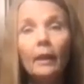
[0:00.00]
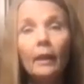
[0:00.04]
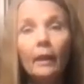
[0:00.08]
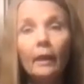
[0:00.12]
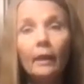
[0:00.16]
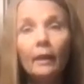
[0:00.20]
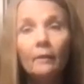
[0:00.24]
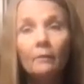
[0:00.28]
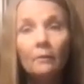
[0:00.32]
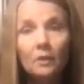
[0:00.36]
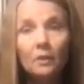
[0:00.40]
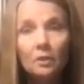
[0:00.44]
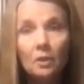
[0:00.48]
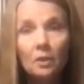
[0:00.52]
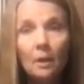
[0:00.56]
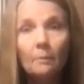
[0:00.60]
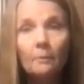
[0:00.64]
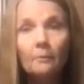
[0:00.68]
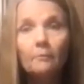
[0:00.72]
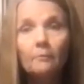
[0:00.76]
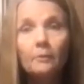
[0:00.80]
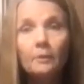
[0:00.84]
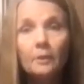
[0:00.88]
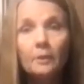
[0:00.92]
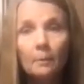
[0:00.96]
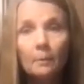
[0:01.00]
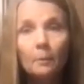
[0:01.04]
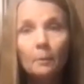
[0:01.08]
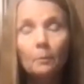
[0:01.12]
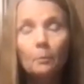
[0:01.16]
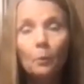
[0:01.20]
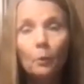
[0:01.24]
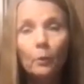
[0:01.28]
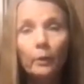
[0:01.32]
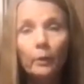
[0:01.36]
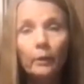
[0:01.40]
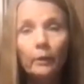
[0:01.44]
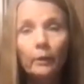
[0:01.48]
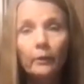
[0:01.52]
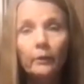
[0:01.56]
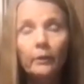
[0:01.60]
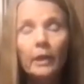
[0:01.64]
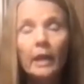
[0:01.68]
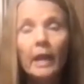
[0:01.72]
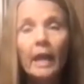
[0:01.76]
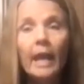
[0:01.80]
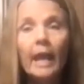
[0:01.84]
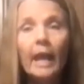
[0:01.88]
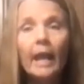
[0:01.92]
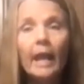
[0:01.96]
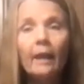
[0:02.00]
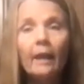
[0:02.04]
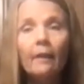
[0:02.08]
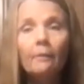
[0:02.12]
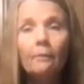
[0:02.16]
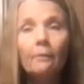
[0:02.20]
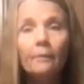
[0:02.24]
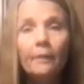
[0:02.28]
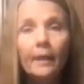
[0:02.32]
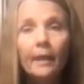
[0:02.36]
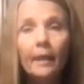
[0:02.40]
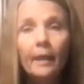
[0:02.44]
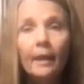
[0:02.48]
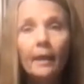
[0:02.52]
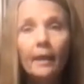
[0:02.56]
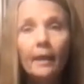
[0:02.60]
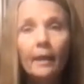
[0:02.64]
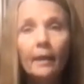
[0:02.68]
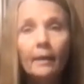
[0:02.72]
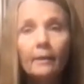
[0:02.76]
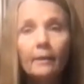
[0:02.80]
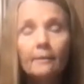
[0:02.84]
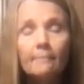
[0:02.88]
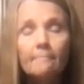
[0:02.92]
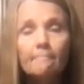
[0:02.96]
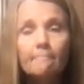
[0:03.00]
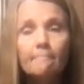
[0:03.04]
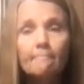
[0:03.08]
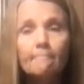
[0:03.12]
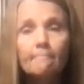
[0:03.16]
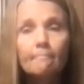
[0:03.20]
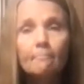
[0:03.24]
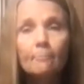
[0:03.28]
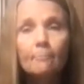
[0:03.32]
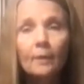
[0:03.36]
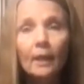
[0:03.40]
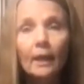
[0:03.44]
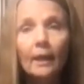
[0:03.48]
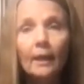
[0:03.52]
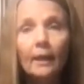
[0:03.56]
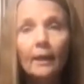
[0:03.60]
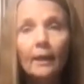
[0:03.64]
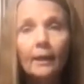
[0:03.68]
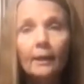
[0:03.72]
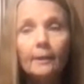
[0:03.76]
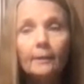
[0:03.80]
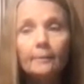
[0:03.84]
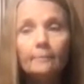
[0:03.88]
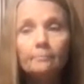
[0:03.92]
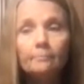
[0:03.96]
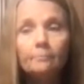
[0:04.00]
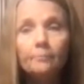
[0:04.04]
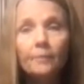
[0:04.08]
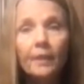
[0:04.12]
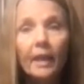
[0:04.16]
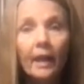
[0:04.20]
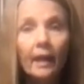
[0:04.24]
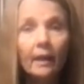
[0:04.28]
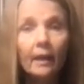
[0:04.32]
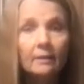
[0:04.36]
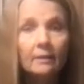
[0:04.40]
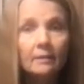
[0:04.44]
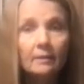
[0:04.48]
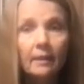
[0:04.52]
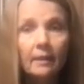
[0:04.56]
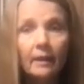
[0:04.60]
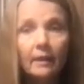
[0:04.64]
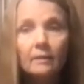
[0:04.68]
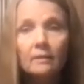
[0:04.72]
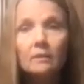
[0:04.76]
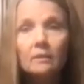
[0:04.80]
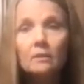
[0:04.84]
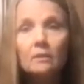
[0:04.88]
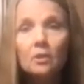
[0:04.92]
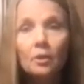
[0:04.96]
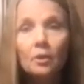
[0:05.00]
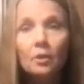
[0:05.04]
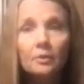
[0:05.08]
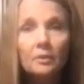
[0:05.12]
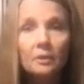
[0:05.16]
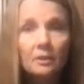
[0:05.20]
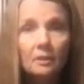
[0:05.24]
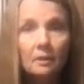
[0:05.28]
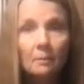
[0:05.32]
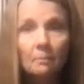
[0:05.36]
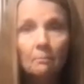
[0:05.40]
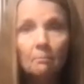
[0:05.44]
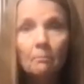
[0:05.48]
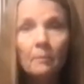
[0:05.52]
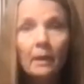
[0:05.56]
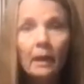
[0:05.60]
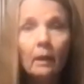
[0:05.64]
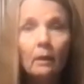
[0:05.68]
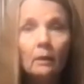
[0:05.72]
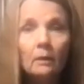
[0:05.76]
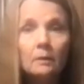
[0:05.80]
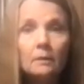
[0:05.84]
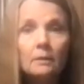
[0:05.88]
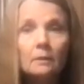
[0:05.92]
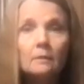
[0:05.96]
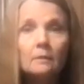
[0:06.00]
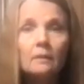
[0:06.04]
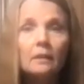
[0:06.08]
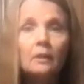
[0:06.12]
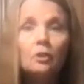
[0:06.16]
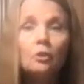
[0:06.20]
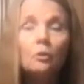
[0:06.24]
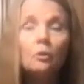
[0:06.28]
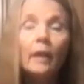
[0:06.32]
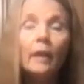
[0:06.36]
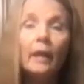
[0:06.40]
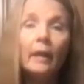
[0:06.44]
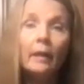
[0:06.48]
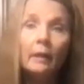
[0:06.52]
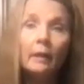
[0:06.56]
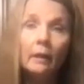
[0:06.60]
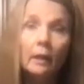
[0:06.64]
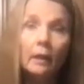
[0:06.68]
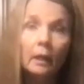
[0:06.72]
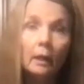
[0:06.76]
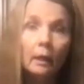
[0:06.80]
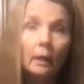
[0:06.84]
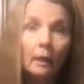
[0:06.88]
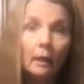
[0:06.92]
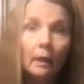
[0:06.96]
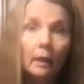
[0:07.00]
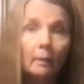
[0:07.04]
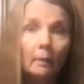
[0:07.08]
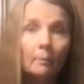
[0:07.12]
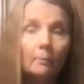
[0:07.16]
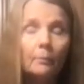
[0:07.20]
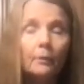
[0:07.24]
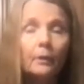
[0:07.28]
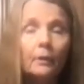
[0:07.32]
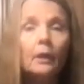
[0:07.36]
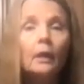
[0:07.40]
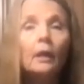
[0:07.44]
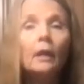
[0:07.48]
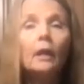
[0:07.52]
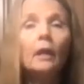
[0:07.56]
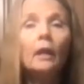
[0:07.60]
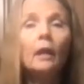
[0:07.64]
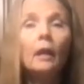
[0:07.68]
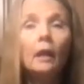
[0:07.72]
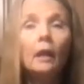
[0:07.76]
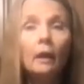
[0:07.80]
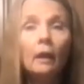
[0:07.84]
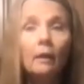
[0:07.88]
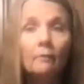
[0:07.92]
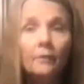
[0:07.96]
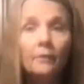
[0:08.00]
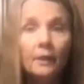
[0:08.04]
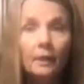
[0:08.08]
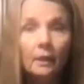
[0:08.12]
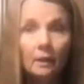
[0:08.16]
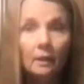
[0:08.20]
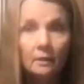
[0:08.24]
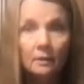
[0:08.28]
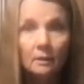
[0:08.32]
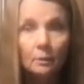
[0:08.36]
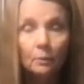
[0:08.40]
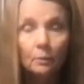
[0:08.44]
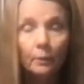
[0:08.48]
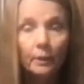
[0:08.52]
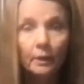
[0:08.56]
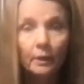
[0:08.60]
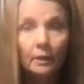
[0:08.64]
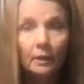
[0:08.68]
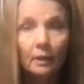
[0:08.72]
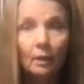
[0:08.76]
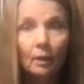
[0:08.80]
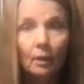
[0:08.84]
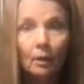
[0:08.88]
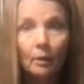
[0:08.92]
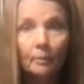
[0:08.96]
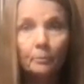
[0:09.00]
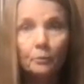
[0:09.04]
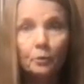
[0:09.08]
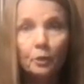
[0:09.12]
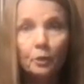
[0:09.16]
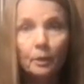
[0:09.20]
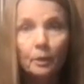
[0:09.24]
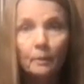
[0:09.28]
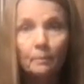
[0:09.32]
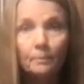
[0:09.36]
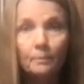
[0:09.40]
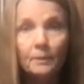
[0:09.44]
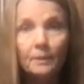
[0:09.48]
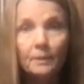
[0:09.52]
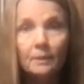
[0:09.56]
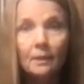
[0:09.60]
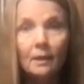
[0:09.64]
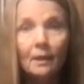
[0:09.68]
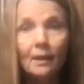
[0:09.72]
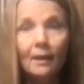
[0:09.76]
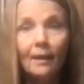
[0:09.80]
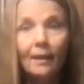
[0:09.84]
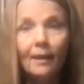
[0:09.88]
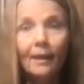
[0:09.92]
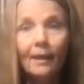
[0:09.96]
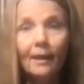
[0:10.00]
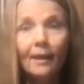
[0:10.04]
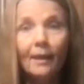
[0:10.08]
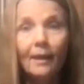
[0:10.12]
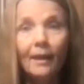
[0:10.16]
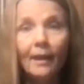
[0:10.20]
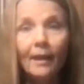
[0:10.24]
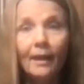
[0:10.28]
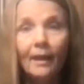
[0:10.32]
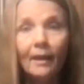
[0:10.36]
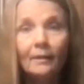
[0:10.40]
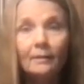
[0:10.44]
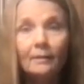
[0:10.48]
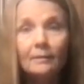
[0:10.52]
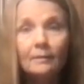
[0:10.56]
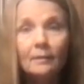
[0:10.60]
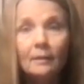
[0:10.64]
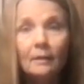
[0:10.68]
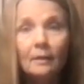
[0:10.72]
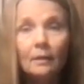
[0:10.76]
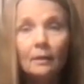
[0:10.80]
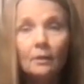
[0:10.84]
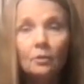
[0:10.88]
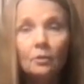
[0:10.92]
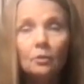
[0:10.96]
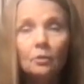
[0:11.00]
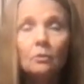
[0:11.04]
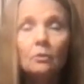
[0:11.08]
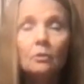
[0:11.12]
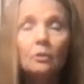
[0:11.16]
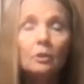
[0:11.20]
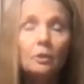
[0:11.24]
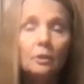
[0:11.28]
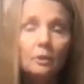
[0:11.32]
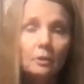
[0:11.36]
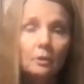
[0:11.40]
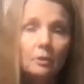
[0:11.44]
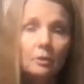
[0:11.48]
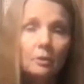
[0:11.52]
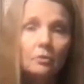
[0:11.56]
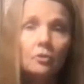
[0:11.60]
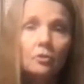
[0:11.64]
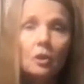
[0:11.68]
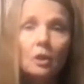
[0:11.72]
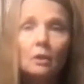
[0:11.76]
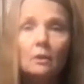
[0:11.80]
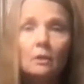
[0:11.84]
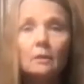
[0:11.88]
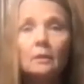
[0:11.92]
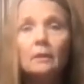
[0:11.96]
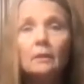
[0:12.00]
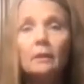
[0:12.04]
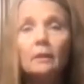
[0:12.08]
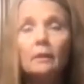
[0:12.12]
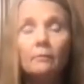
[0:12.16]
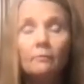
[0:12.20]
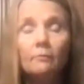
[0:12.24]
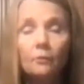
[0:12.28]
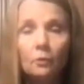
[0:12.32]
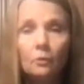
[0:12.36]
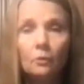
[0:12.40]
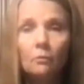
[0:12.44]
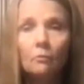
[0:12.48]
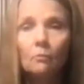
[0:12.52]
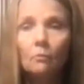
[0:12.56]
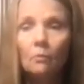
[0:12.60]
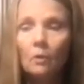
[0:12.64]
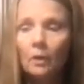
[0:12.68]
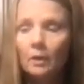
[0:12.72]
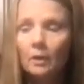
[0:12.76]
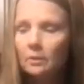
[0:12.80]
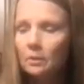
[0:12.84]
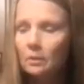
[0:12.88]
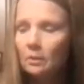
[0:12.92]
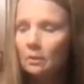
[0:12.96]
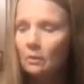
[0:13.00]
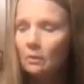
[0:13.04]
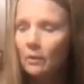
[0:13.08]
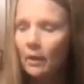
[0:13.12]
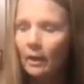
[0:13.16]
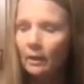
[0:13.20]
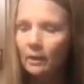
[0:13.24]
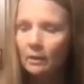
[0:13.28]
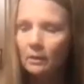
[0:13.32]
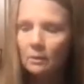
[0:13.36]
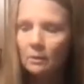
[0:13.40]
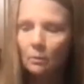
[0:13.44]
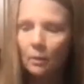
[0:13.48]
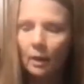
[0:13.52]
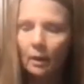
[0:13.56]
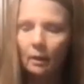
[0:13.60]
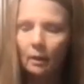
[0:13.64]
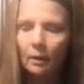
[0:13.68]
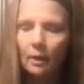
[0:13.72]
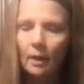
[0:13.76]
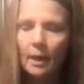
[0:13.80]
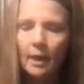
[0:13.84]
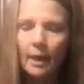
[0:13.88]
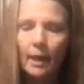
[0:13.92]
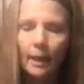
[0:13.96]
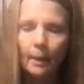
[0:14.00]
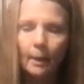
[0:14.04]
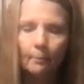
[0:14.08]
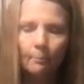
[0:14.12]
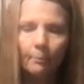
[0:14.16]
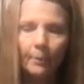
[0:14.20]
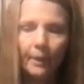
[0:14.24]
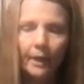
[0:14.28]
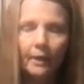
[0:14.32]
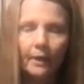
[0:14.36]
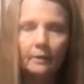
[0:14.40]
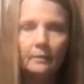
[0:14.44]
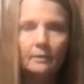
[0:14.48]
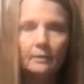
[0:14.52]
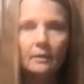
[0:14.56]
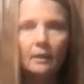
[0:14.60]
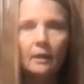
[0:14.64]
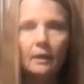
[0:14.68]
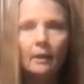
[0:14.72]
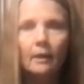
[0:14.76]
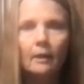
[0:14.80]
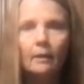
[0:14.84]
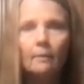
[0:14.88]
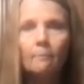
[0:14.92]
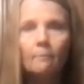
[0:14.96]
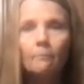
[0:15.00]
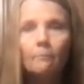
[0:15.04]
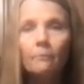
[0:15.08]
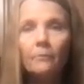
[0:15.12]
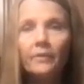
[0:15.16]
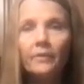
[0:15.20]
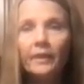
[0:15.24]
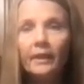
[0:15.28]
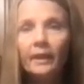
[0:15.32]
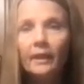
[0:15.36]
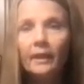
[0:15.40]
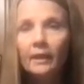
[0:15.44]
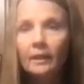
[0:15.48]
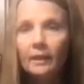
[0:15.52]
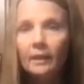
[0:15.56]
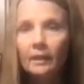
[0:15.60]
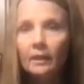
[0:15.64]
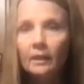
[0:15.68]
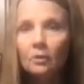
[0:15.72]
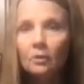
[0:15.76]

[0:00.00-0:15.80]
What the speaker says: in the top of the double boiler. And then as that starts to melt, then you add a cup of the unsweetened carob chips. And you could do chocolate if you want to do that as well. But then